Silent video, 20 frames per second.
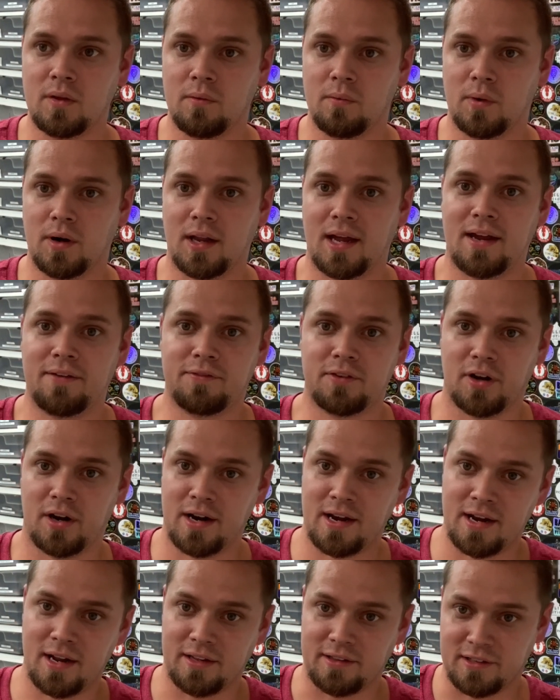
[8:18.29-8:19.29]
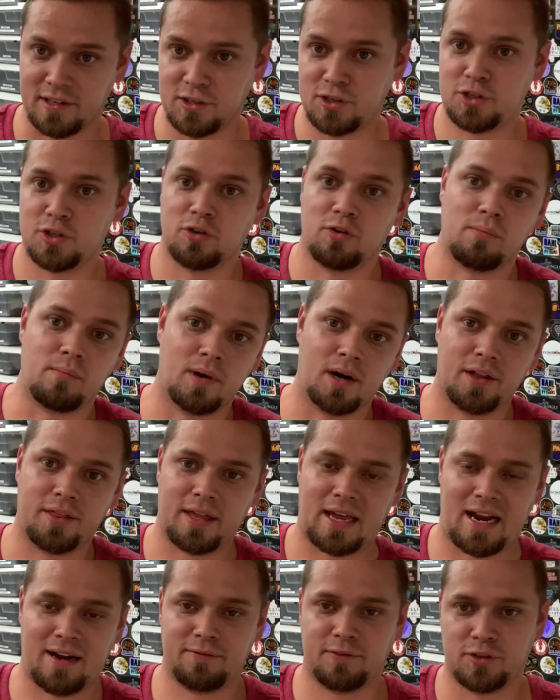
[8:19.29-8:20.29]
Well, after an additional month,
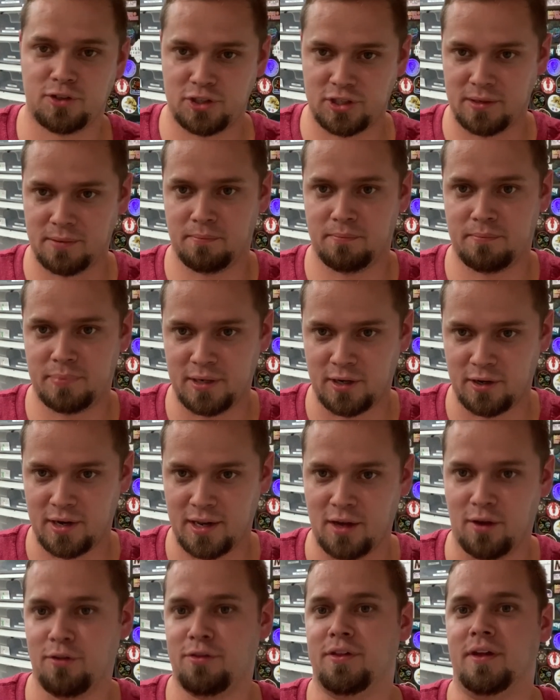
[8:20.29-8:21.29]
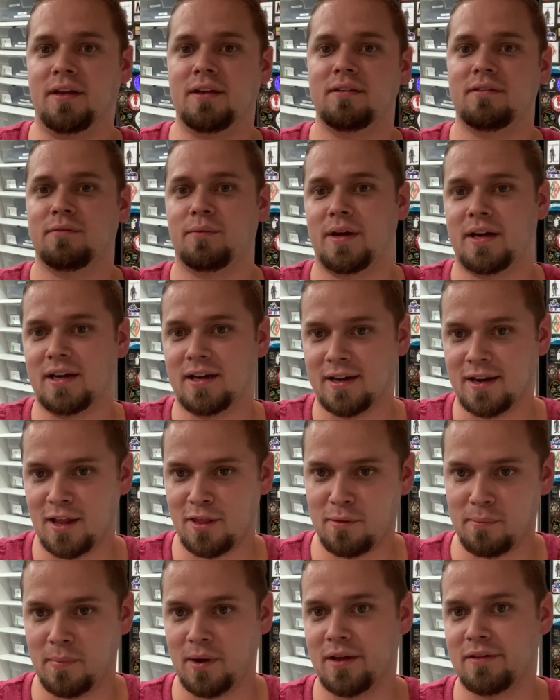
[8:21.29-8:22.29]
after she appeared healthy, waited
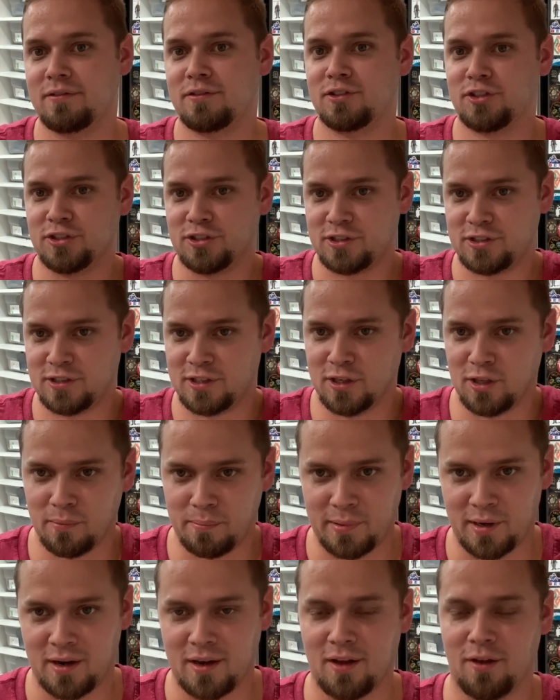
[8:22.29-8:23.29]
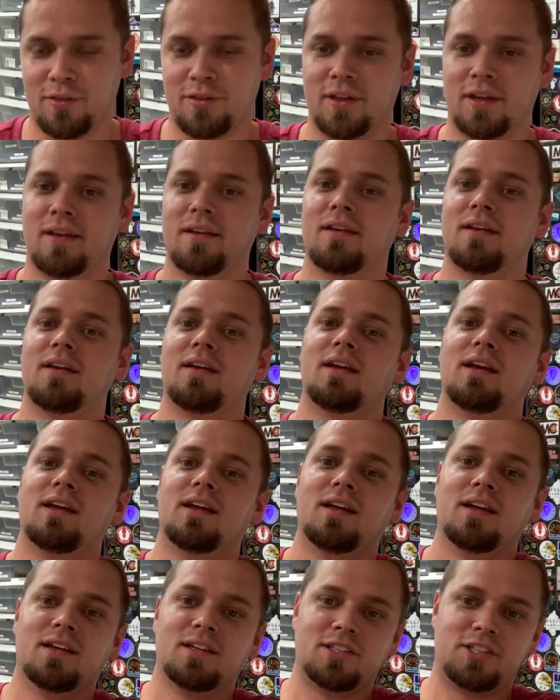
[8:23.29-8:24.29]
another month, she still appeared healthy.
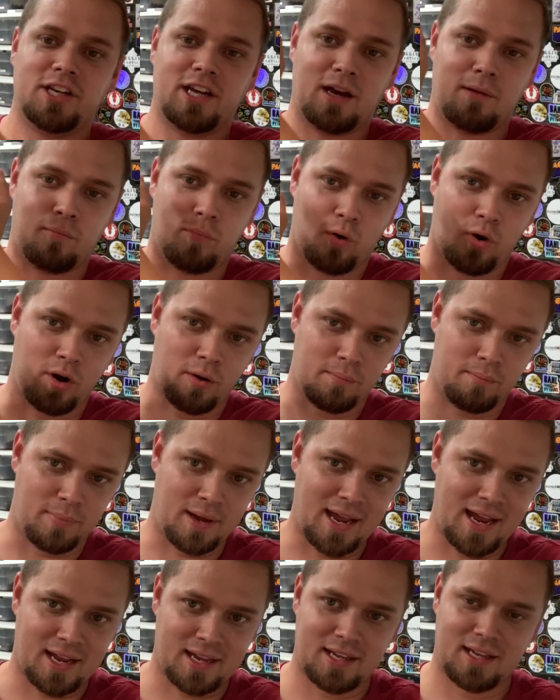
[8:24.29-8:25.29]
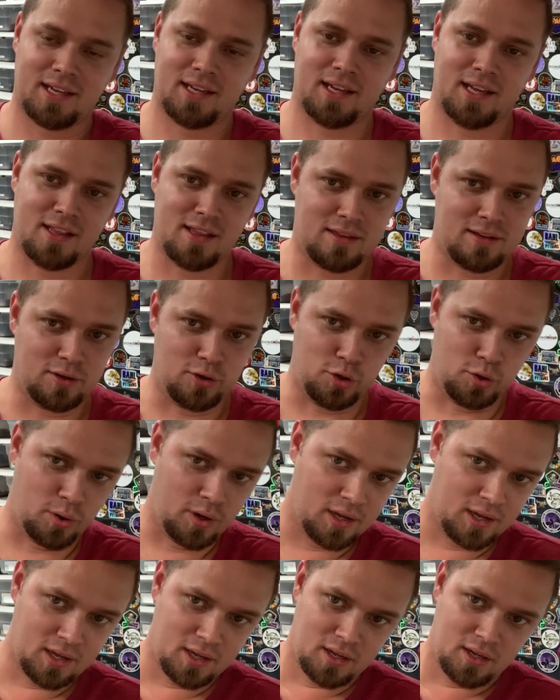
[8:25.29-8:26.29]
She got brought back into
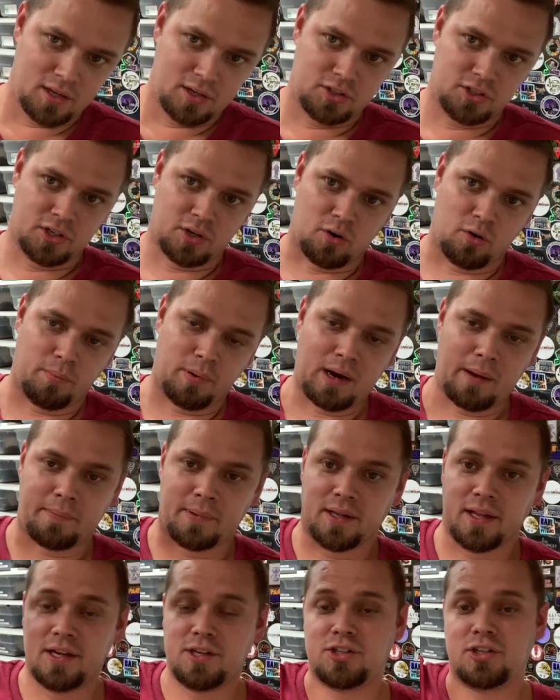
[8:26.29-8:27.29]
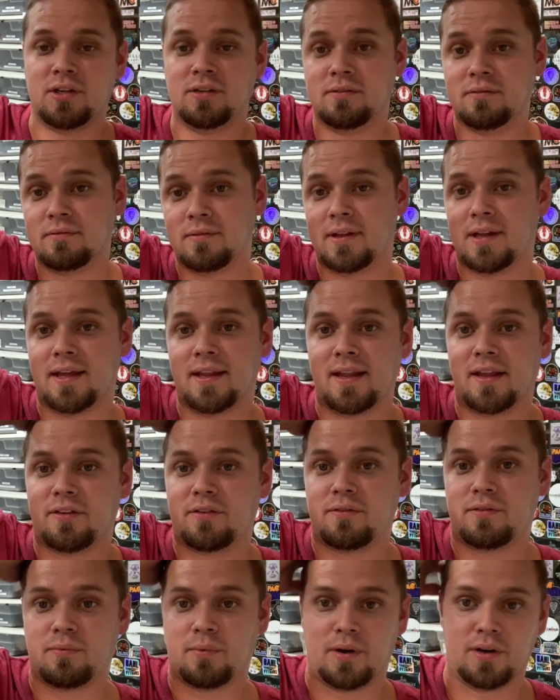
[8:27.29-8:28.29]
general population, and
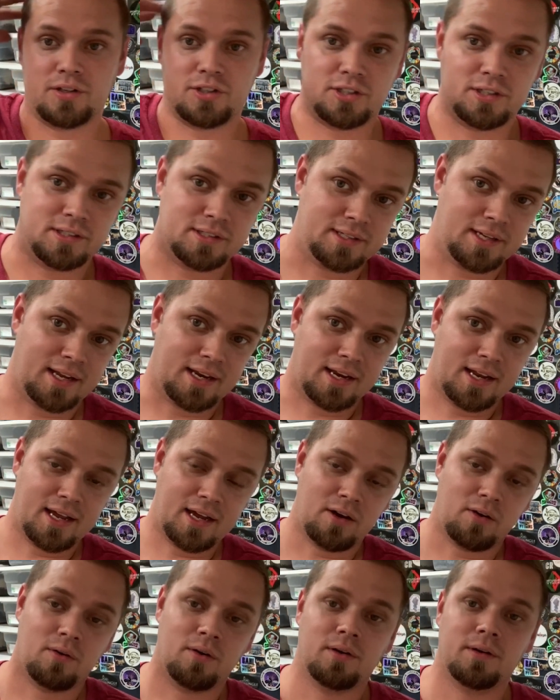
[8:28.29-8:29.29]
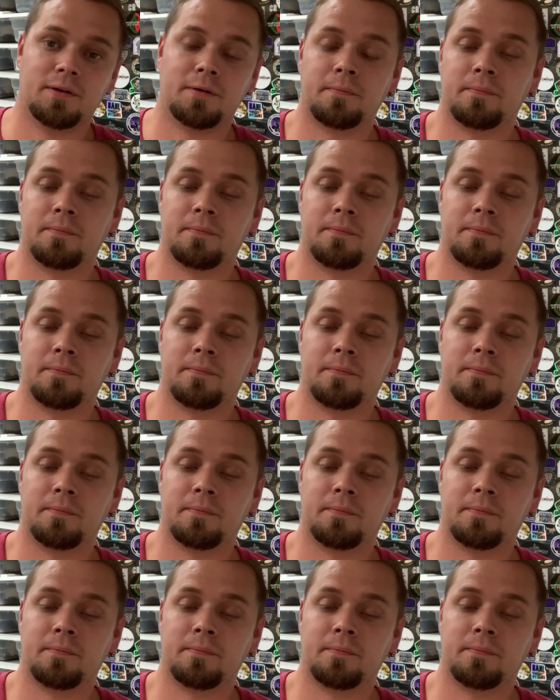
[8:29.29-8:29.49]
that's where she's at now.